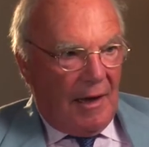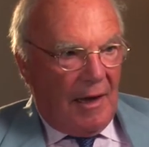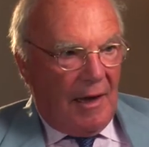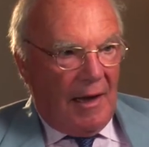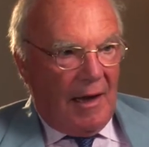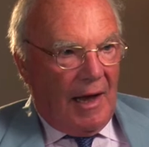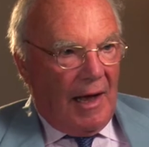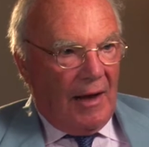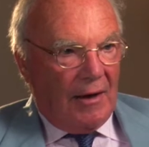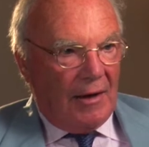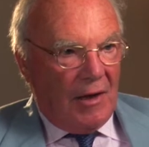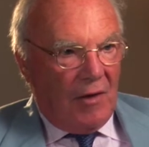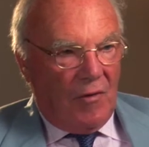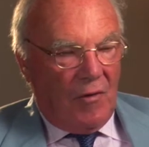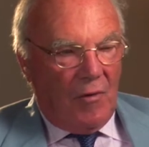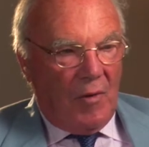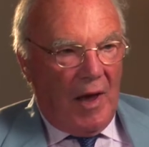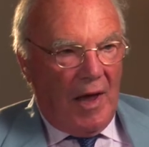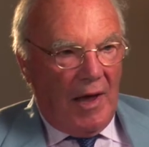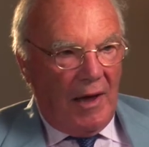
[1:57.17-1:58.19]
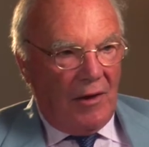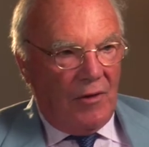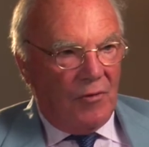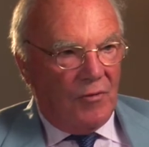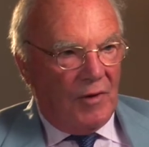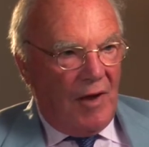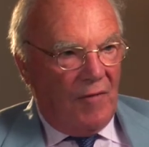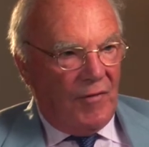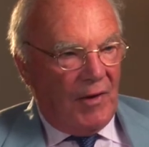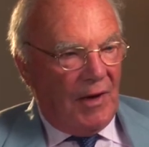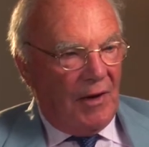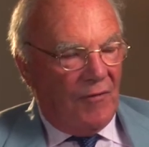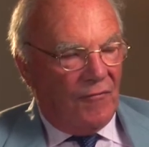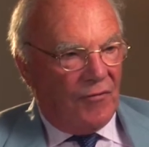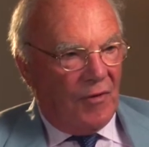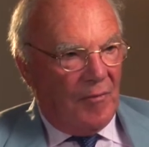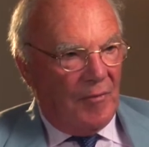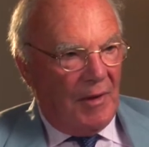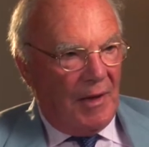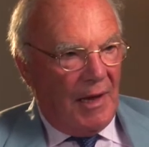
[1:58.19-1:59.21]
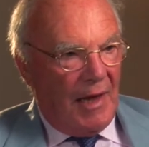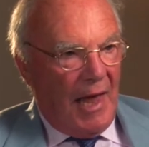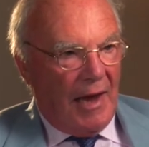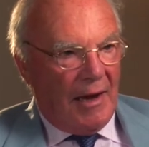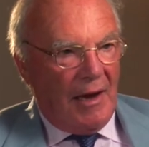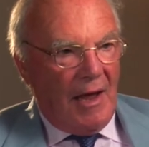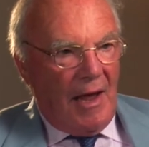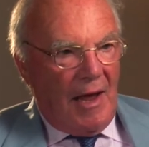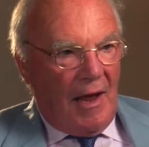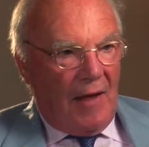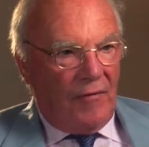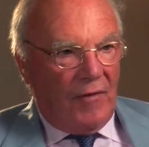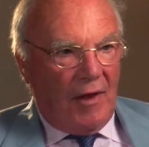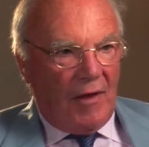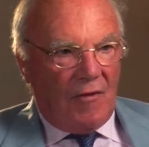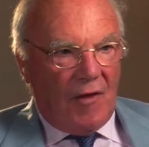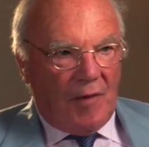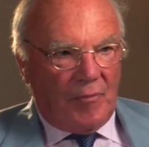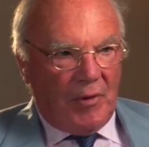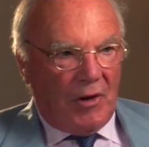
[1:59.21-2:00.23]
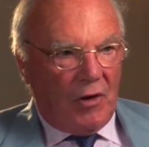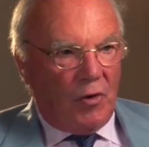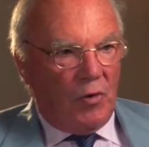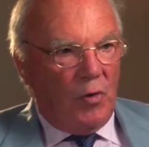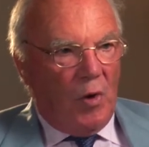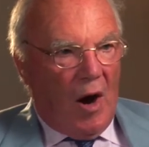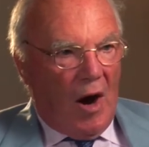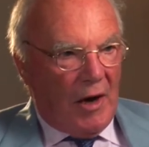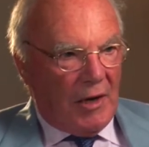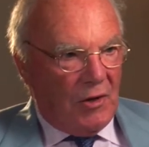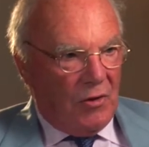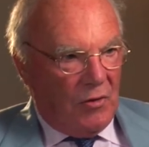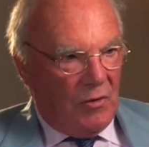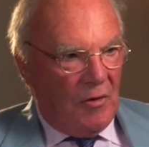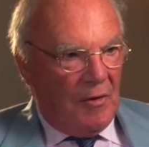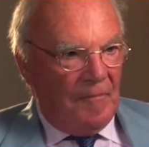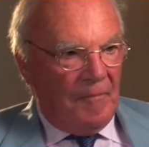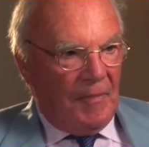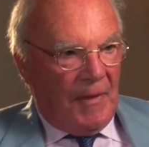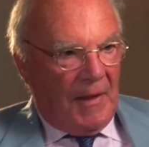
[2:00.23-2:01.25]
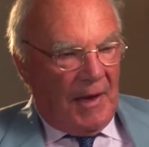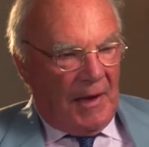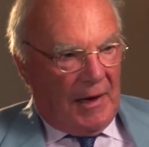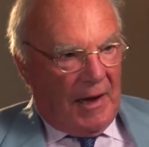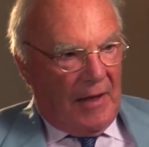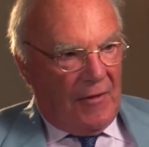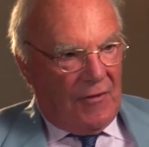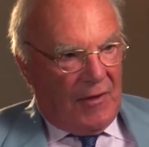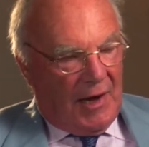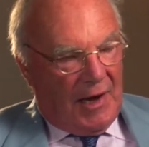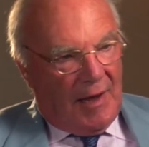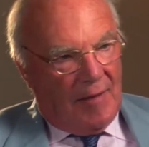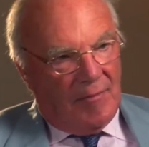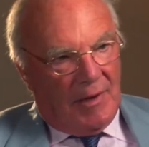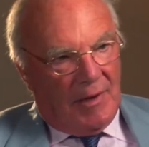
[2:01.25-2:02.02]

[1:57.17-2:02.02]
I'll go away. You'll never hear from me again. And they said, but who are you? And I said, I'm